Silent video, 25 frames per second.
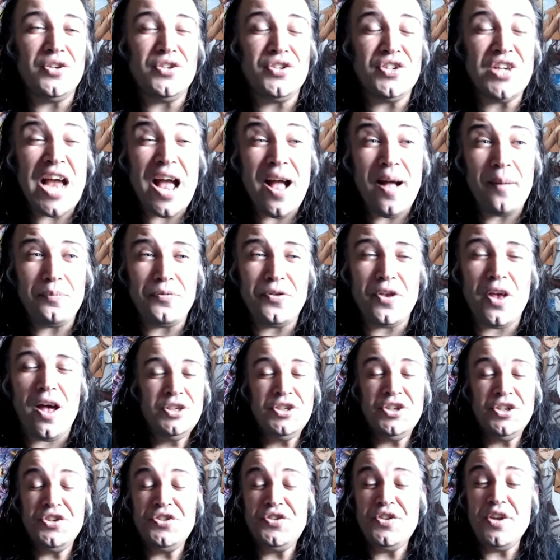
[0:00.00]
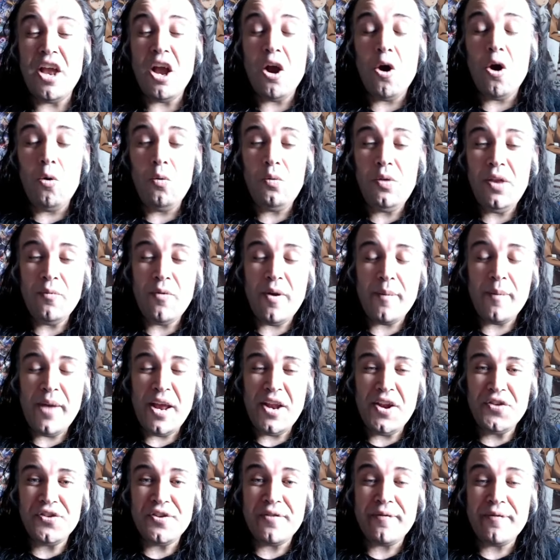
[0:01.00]
chapter, she's the only
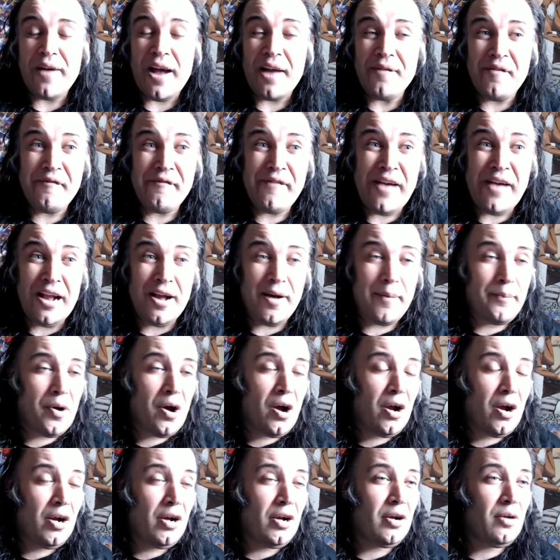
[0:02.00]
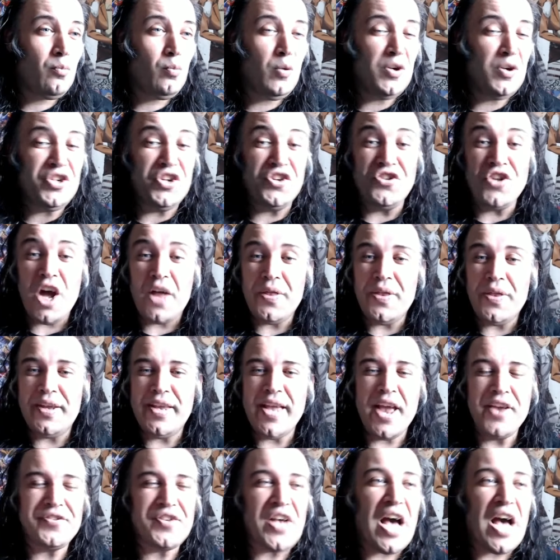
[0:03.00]
remaining surviving Vegapunk, which is not the
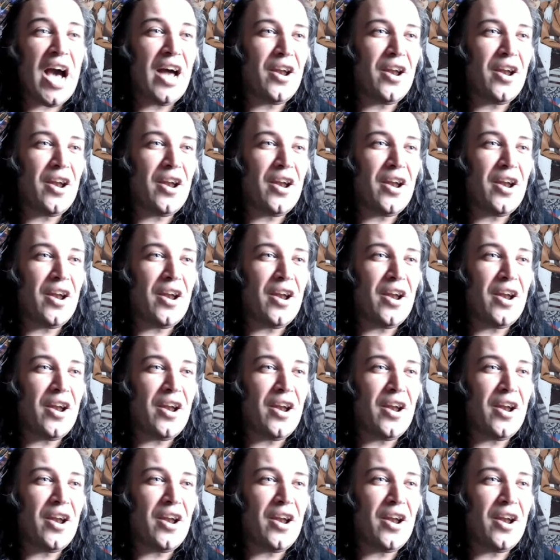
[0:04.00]
case at